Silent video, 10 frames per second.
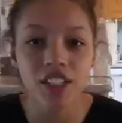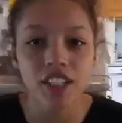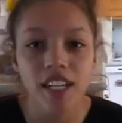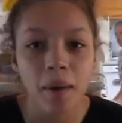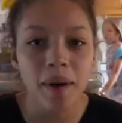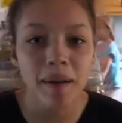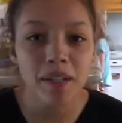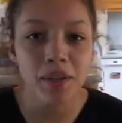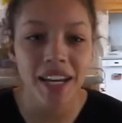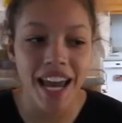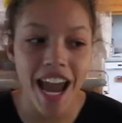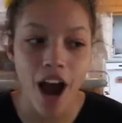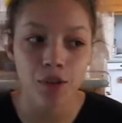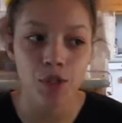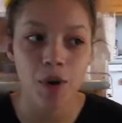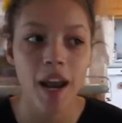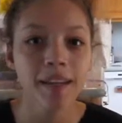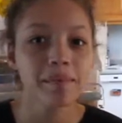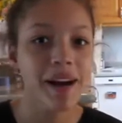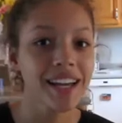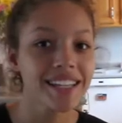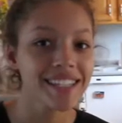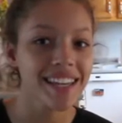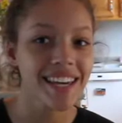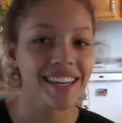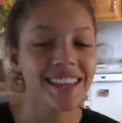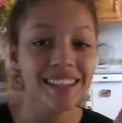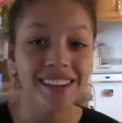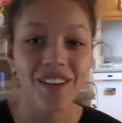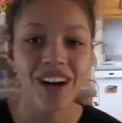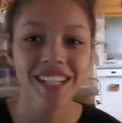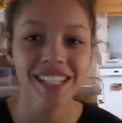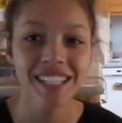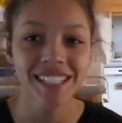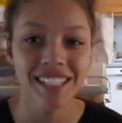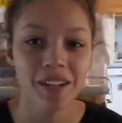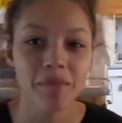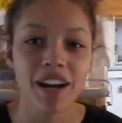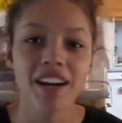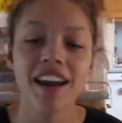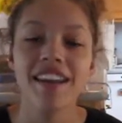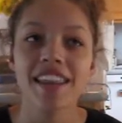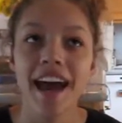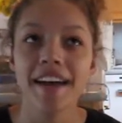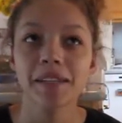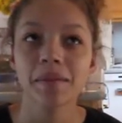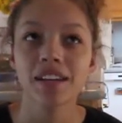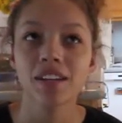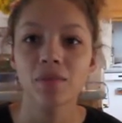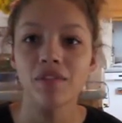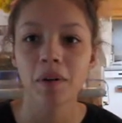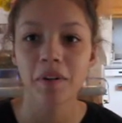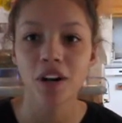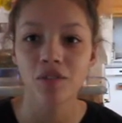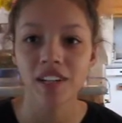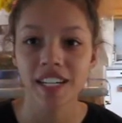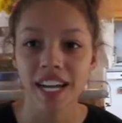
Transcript: So today we're going to be doing a house tour and you might see that the quality is a little better and that is because we're filming on a real